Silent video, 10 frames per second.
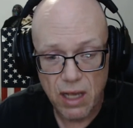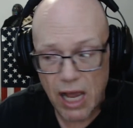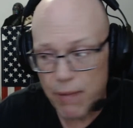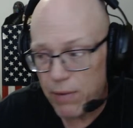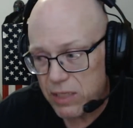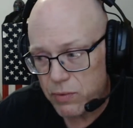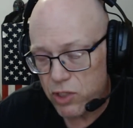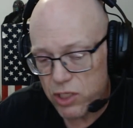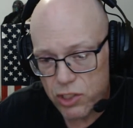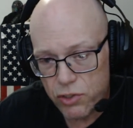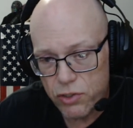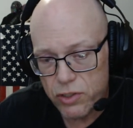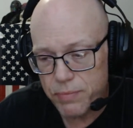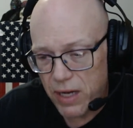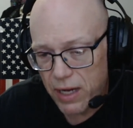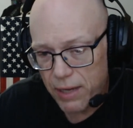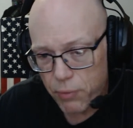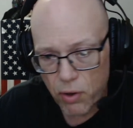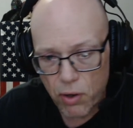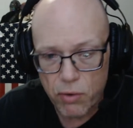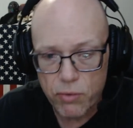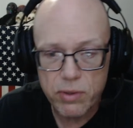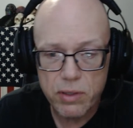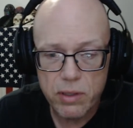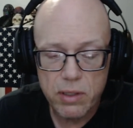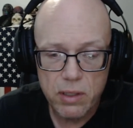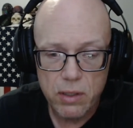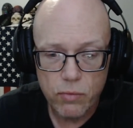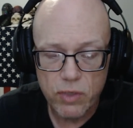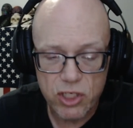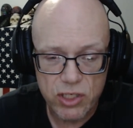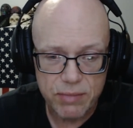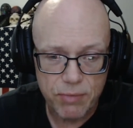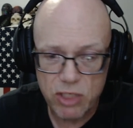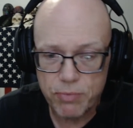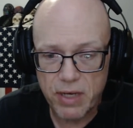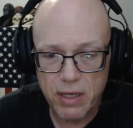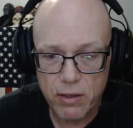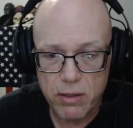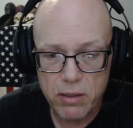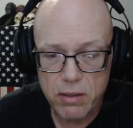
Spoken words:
I might as well just use my Pro, which is much better.